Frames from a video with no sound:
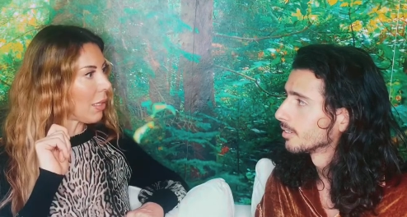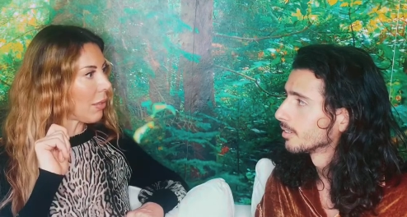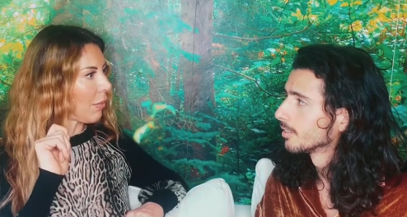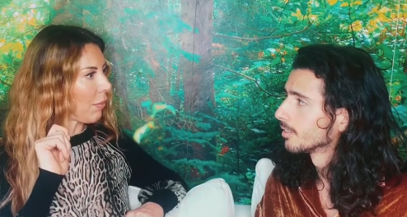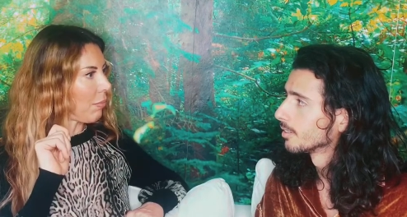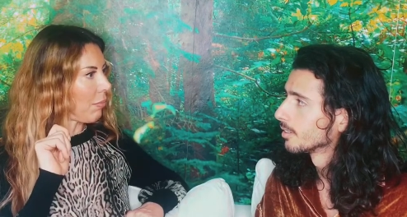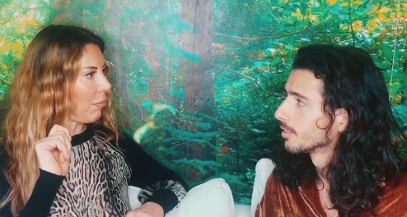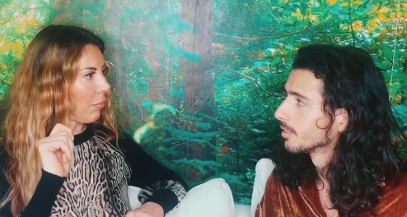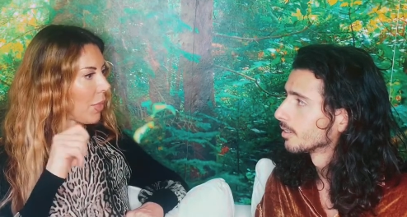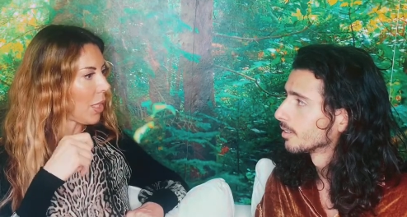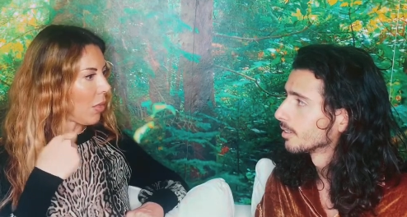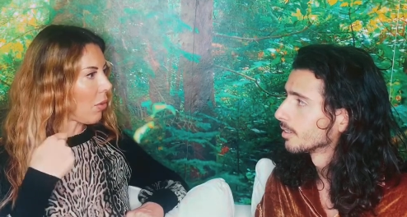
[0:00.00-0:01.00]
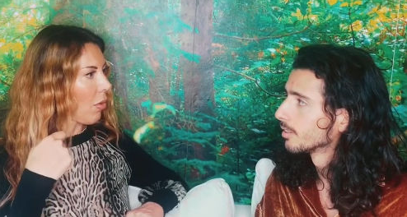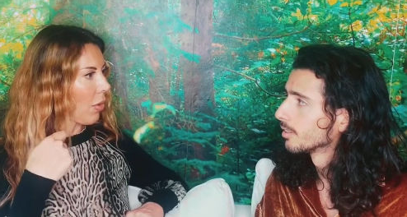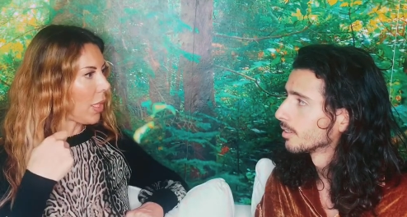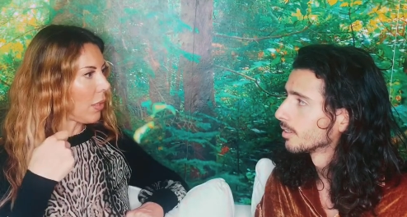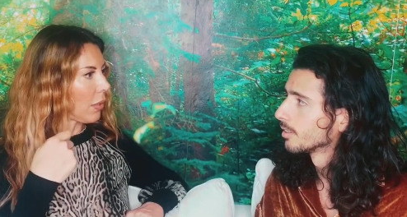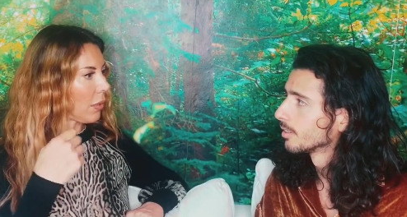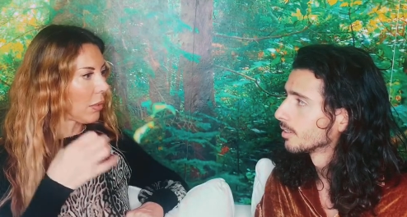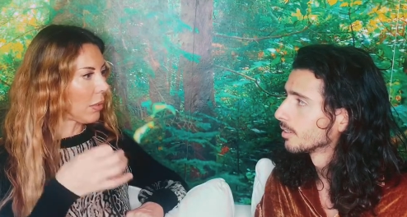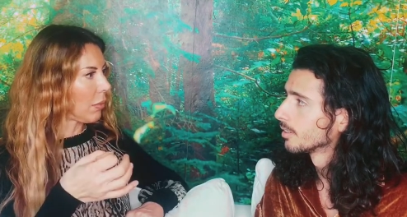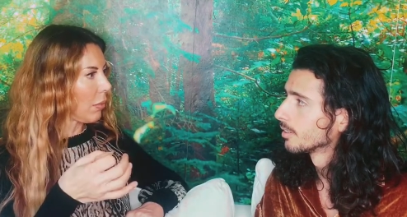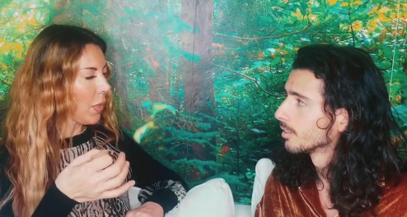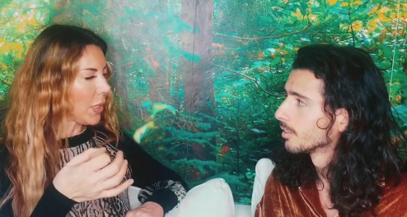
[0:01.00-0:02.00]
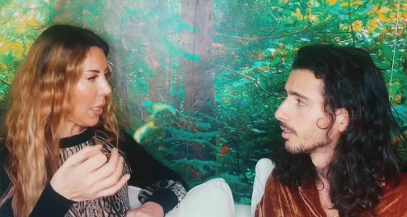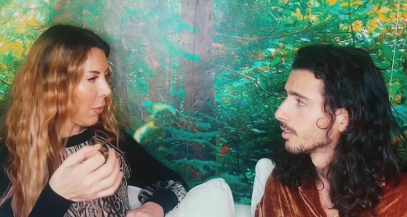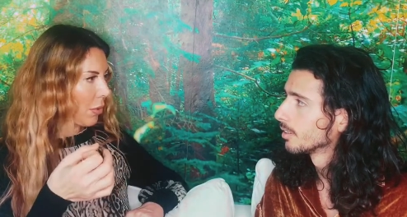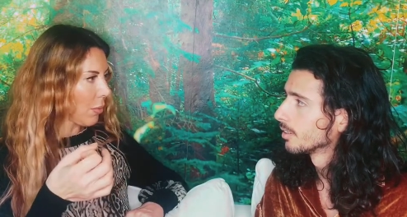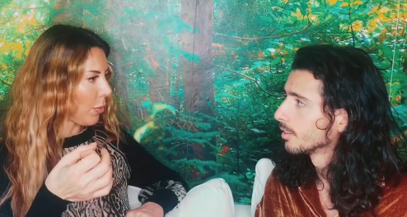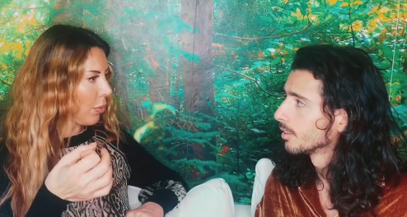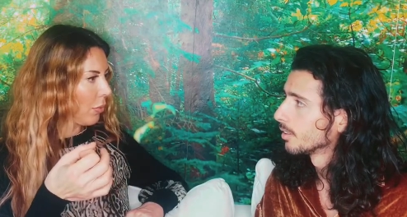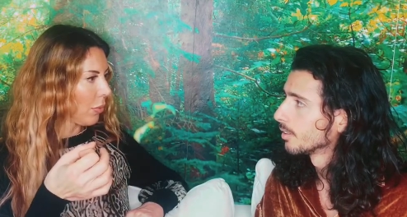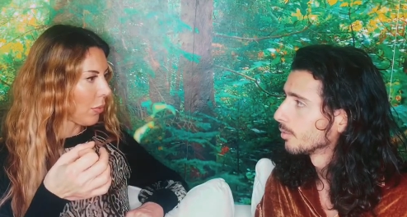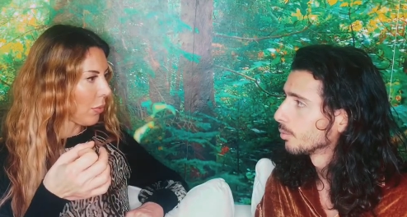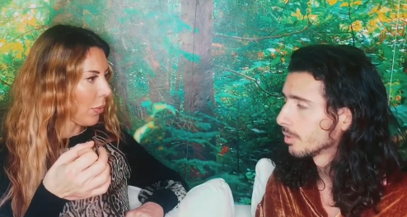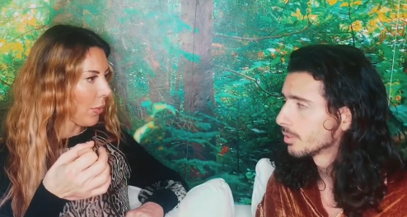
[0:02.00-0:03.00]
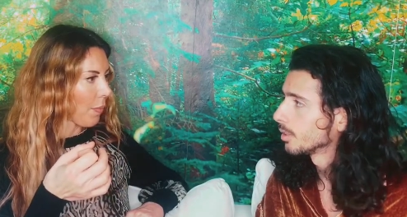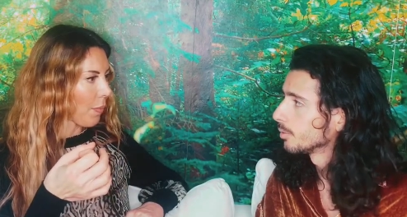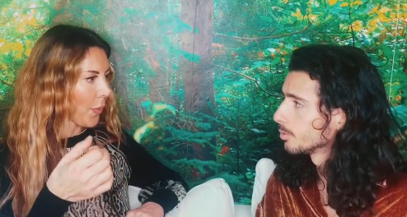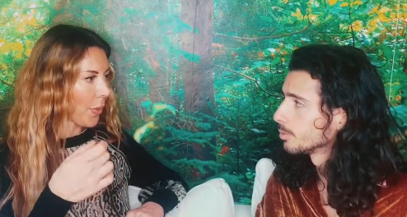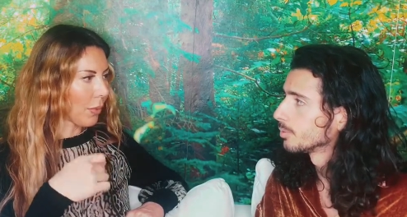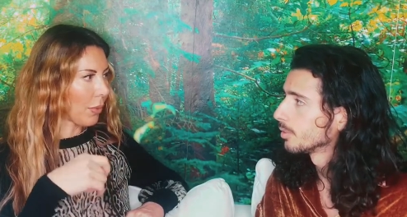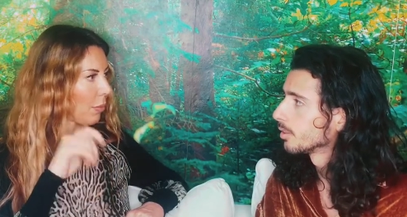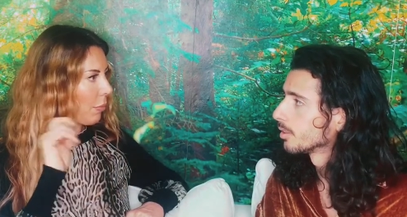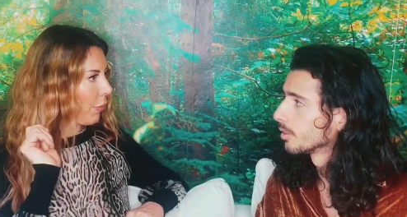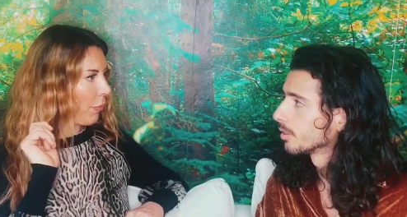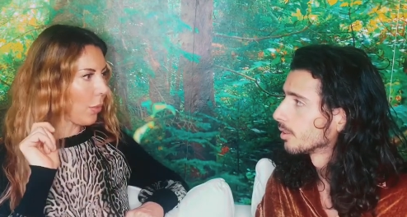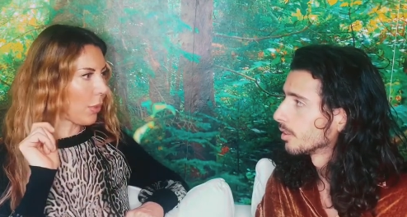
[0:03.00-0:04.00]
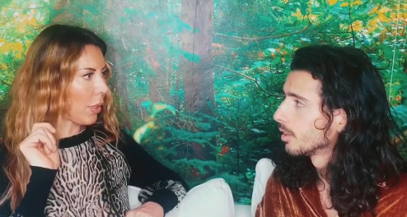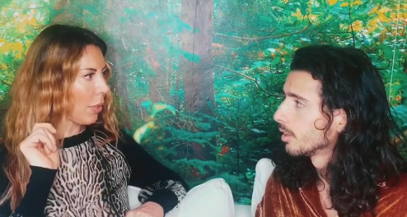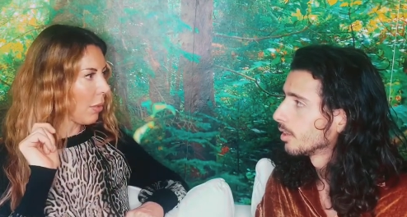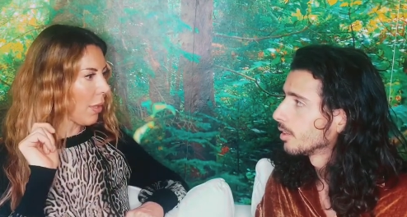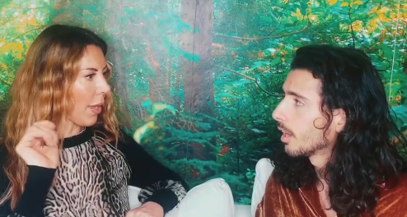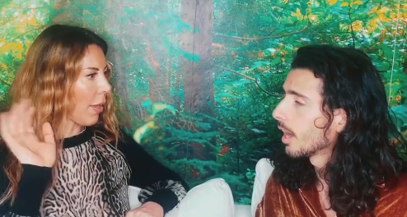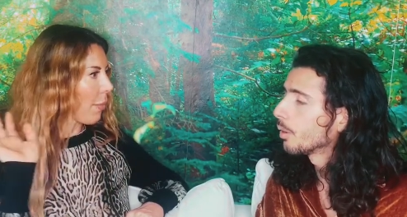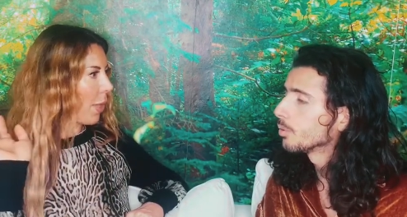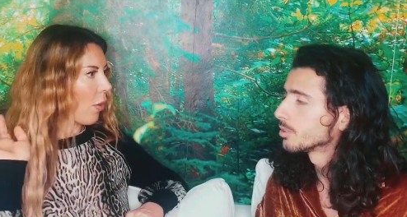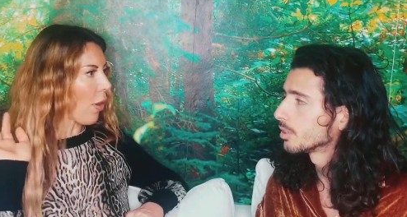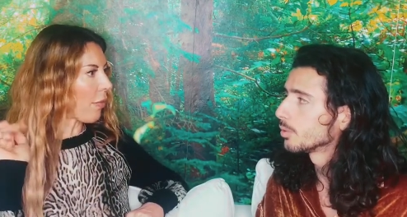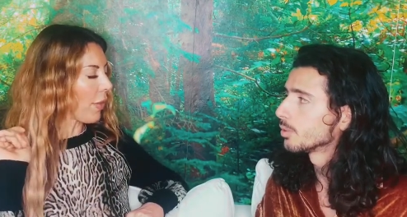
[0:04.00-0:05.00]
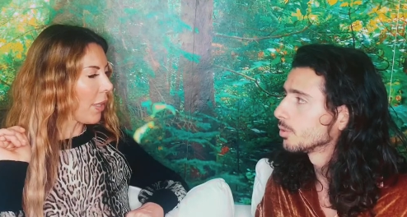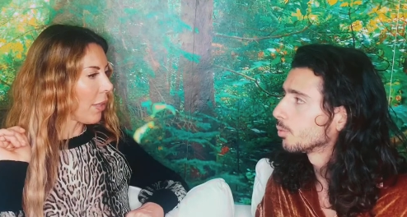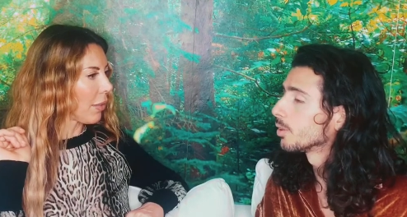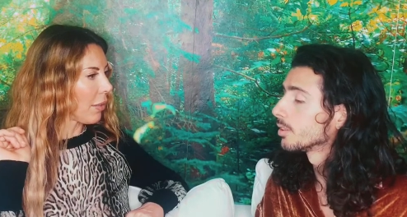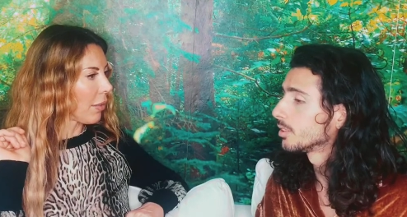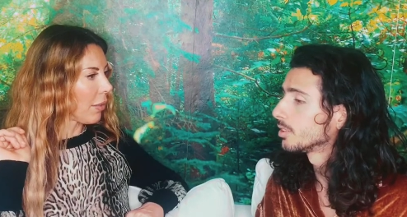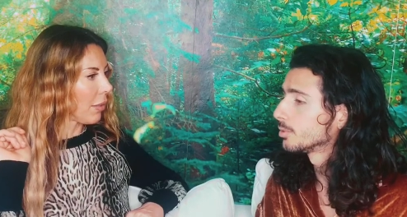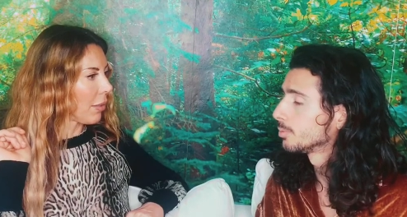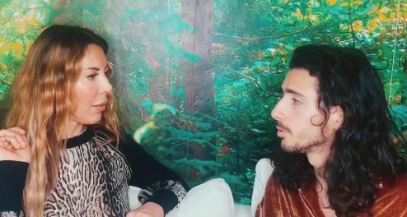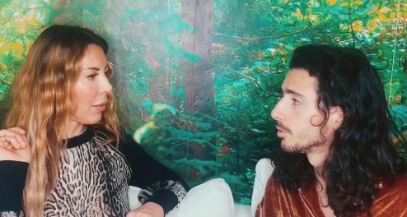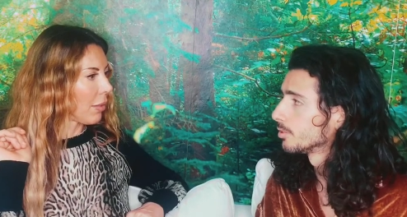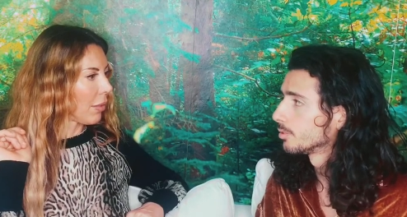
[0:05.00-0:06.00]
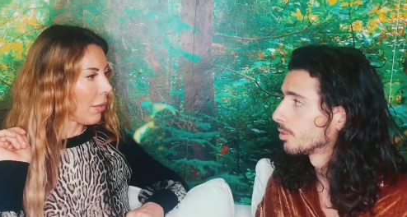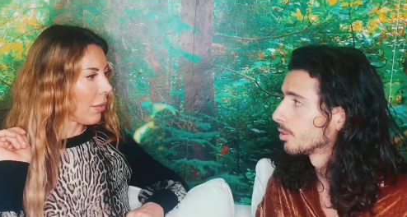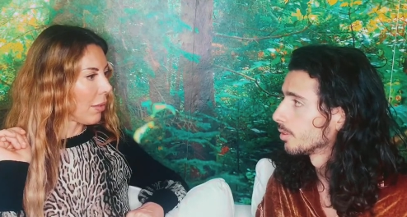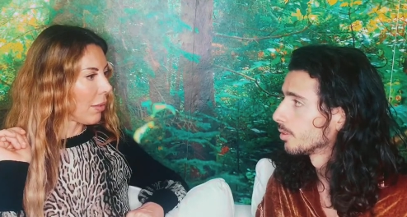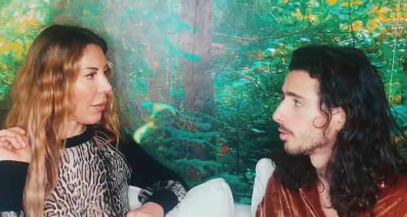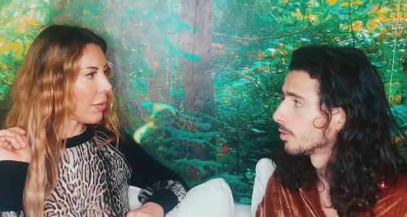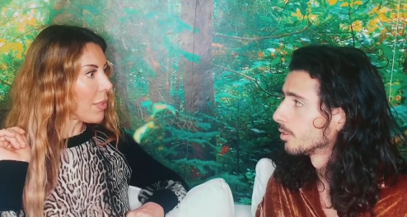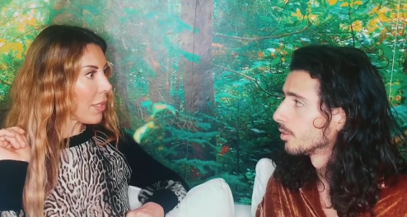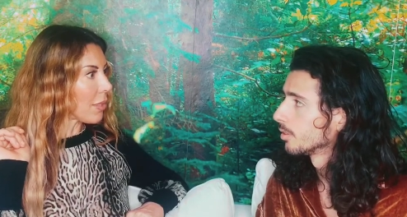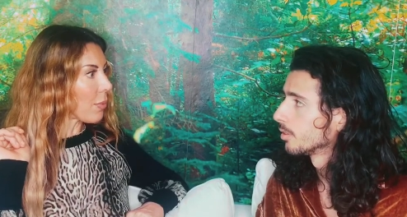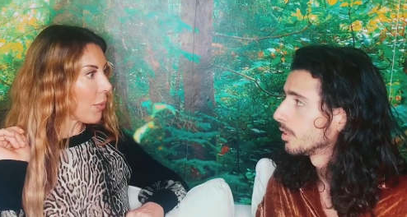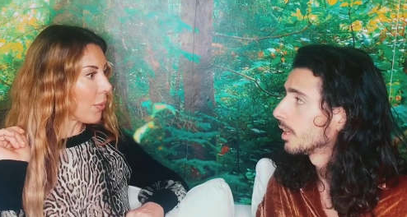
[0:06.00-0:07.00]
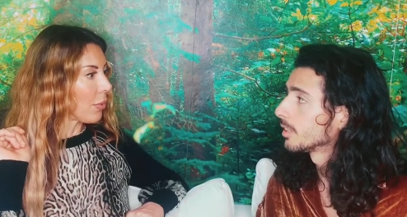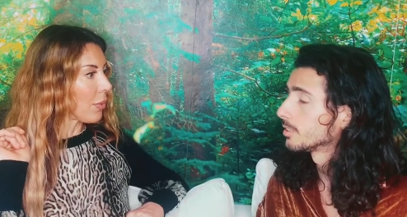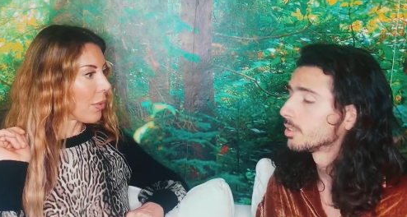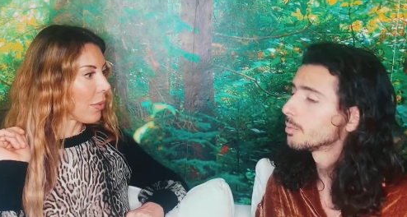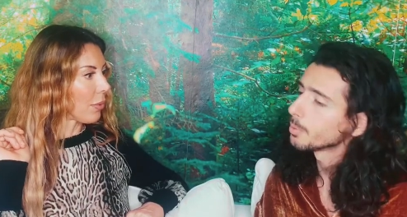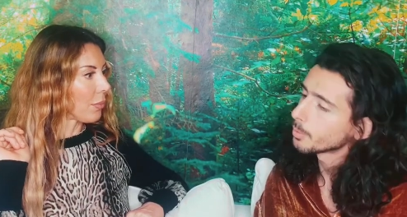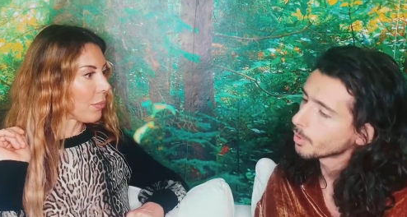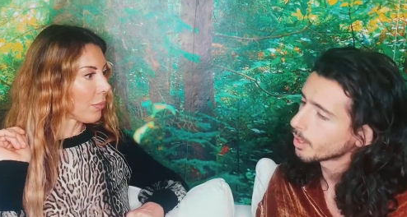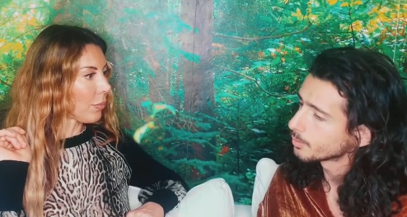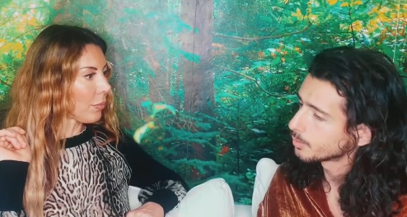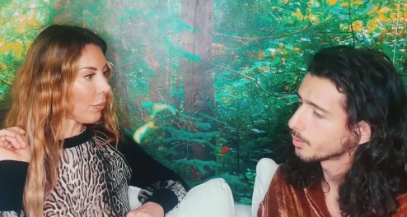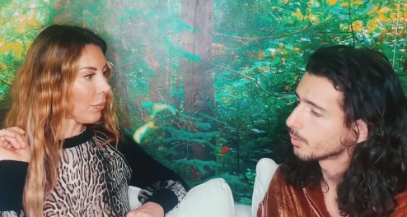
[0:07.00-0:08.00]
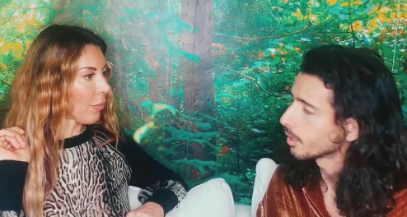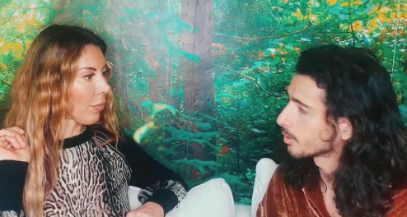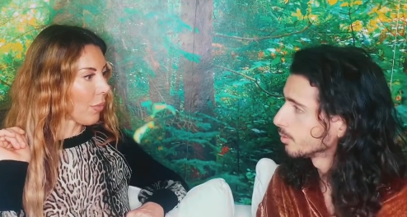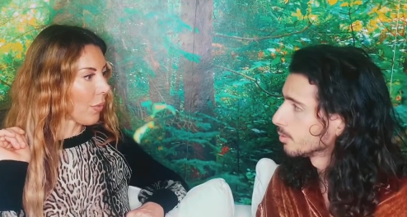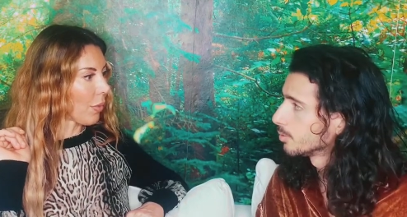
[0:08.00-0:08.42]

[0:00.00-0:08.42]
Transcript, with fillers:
Speaker 1: the, you know, oil one tablespoon.
Speaker 2: One tablespoon. Yeah. Before. Yeah, I, I would start with one teaspoon. It's strong. Teaspoon. Yeah, some people have strong reaction to